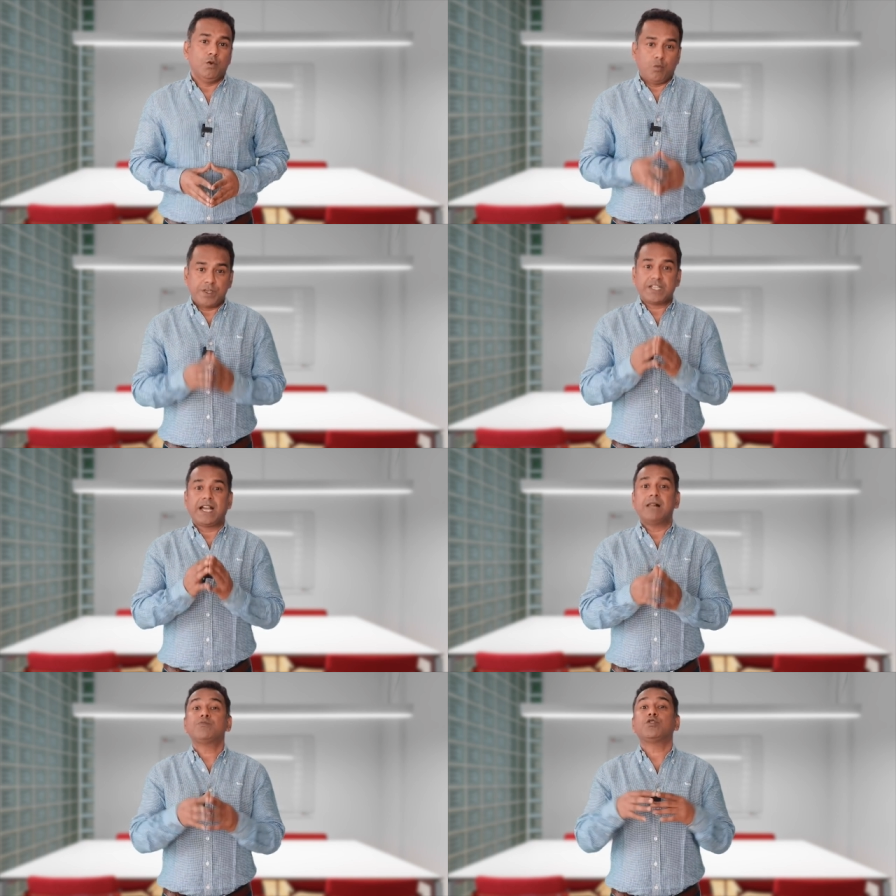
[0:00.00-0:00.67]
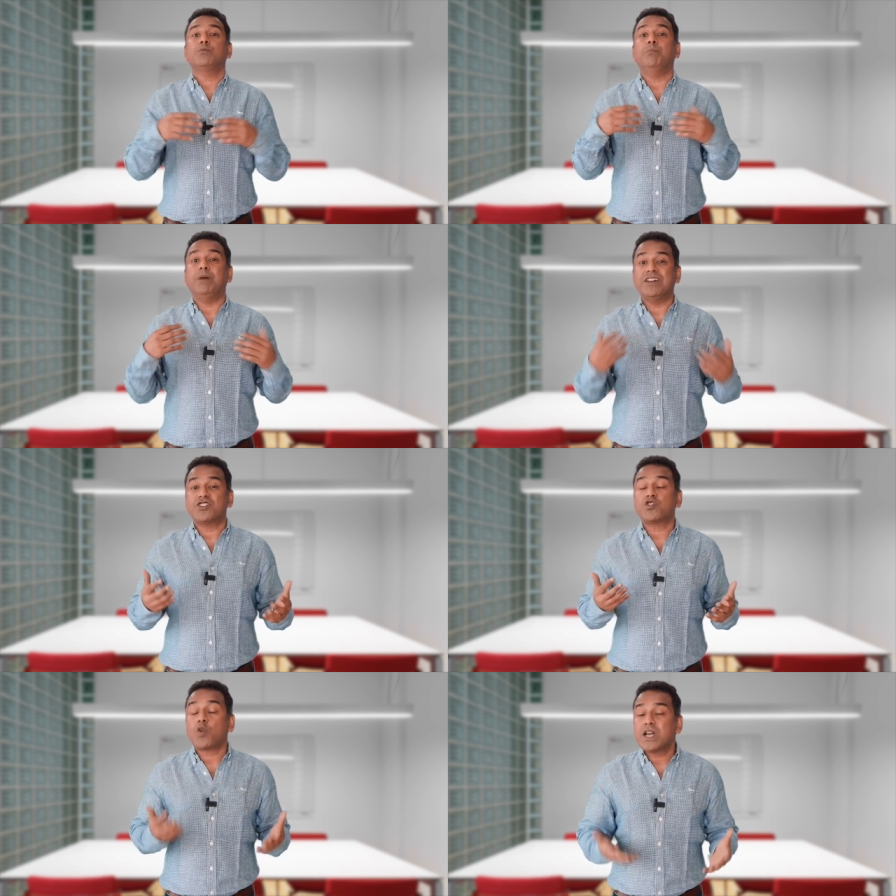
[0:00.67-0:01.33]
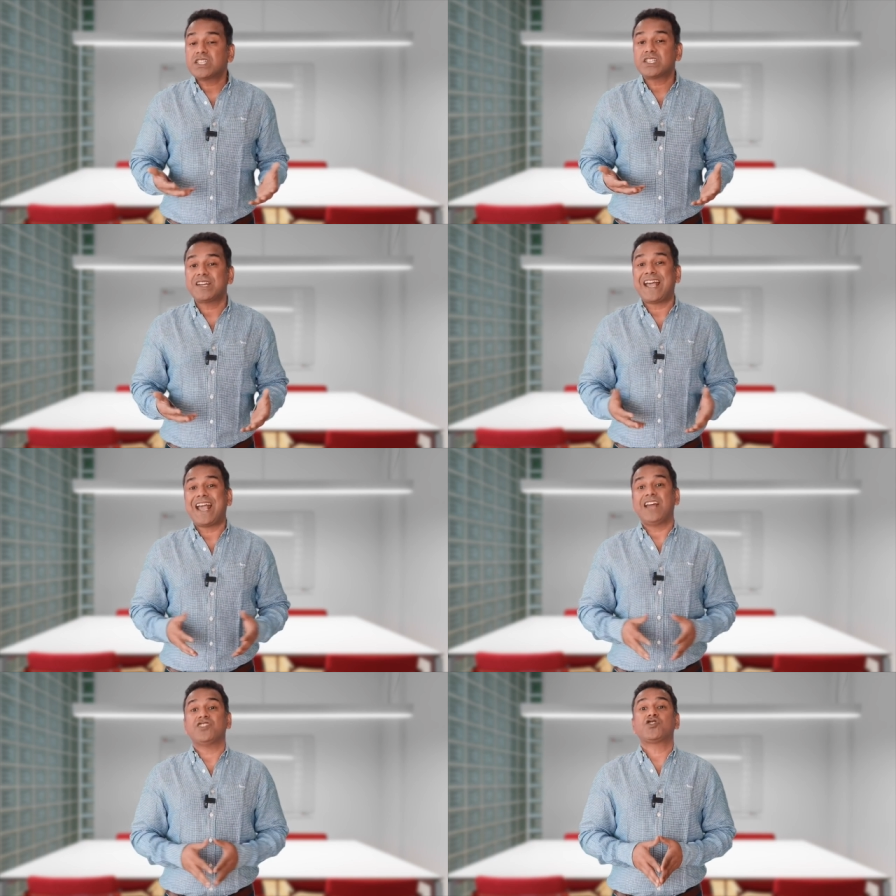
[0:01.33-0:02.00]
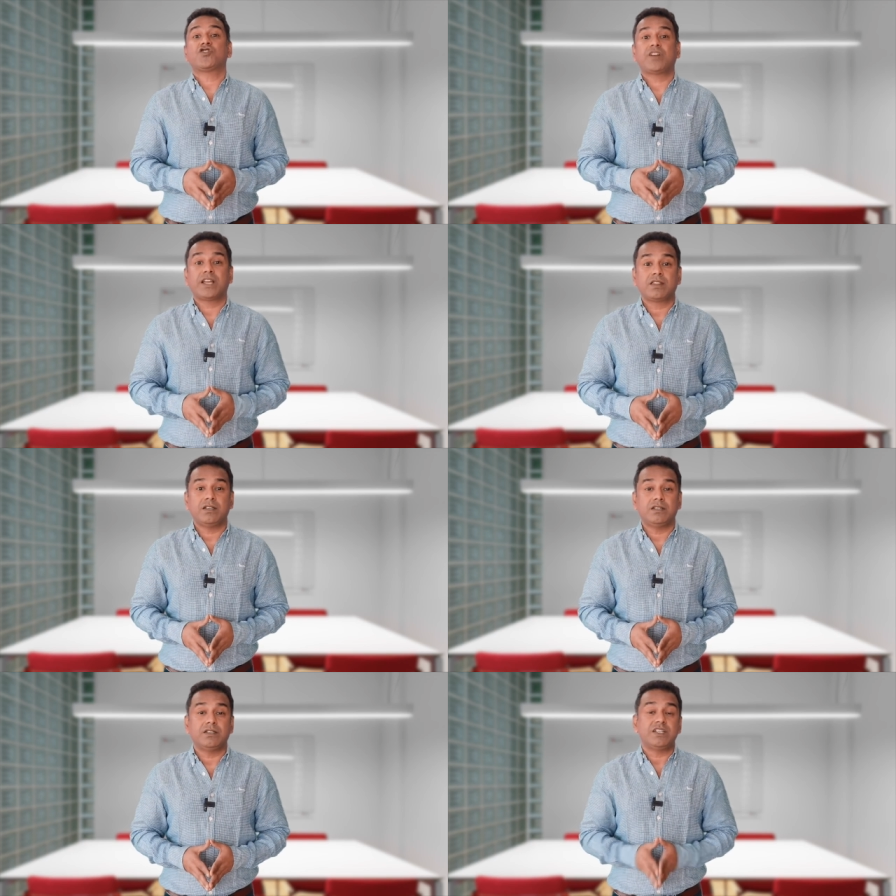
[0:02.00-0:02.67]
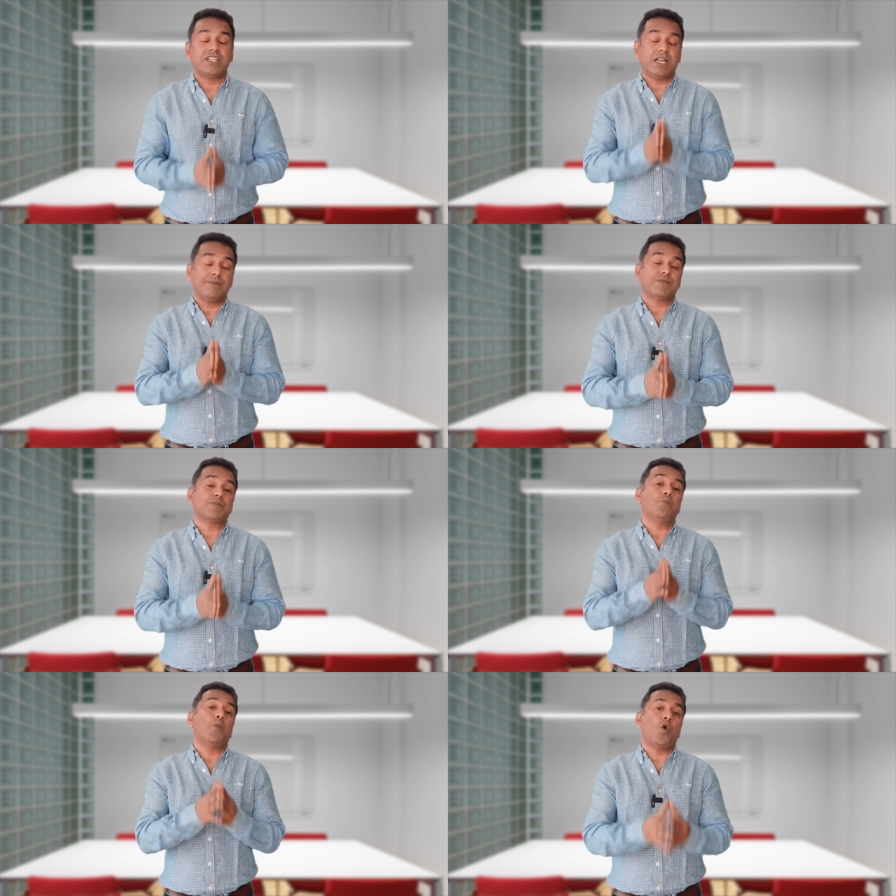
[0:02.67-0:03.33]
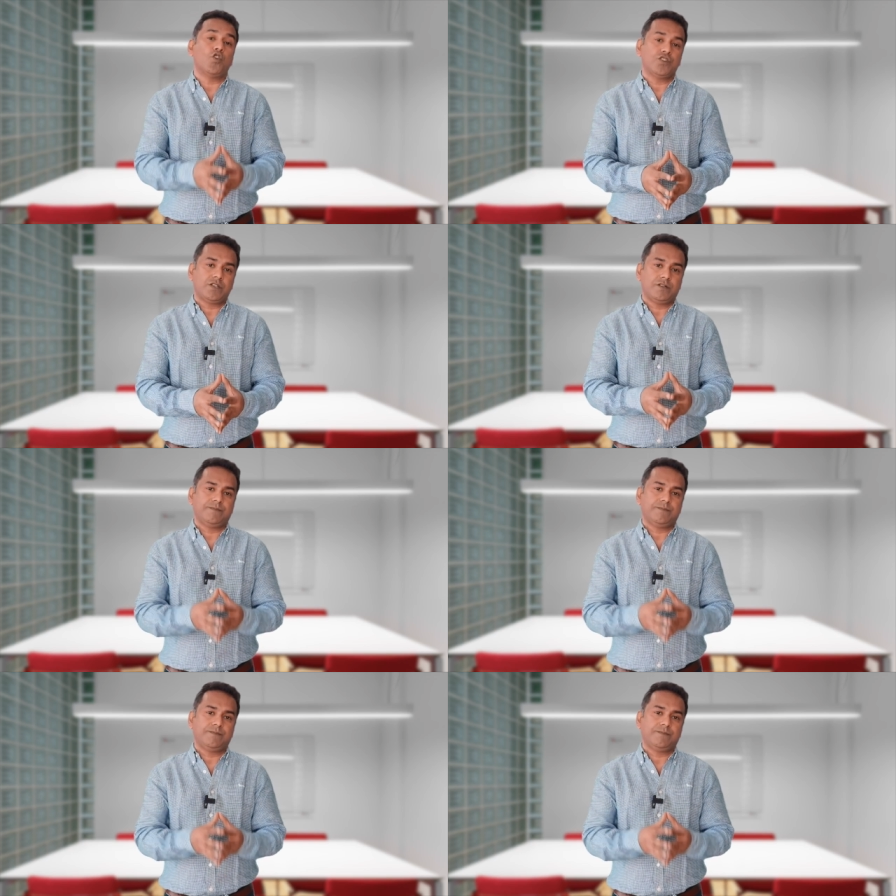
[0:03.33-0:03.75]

which helps to build trust and strengthen the team's bond.